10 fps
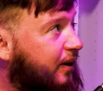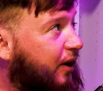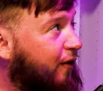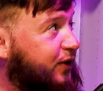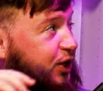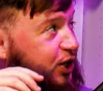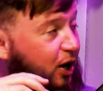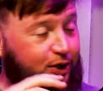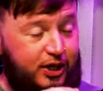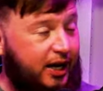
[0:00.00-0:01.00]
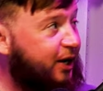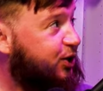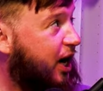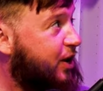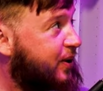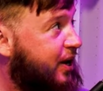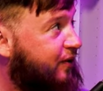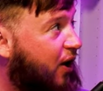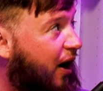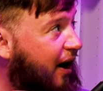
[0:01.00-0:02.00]
obviously Chelsea at the end of January, then
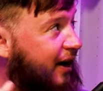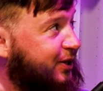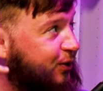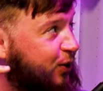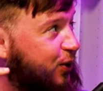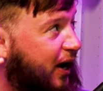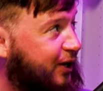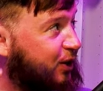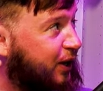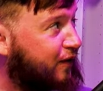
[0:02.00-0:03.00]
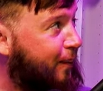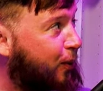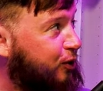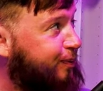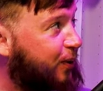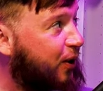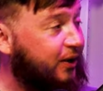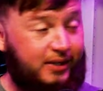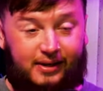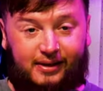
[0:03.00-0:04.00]
you've got Arsenal, Newcastle, Liverpool,
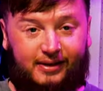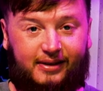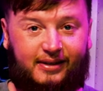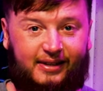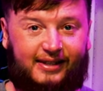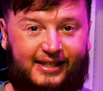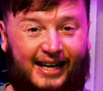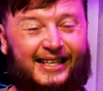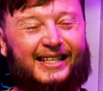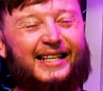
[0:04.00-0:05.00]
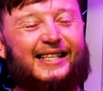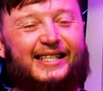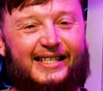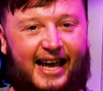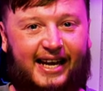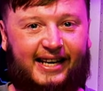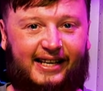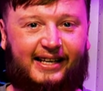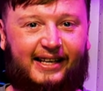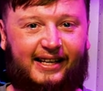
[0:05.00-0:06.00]
Spurs. That is insane.
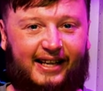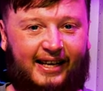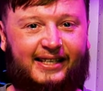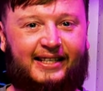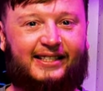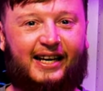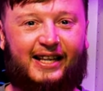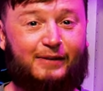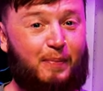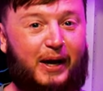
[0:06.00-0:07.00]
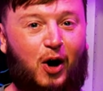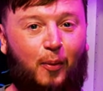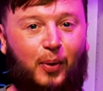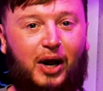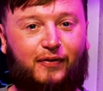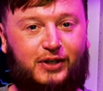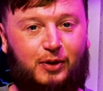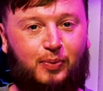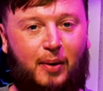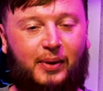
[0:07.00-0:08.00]
That's insane. That's make or break for
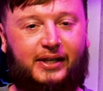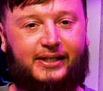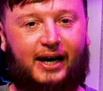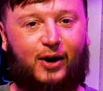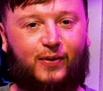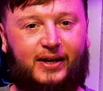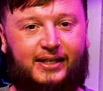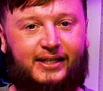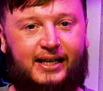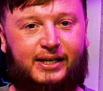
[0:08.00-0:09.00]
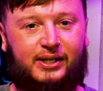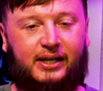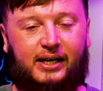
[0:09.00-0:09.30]
City's Premier League title race this season.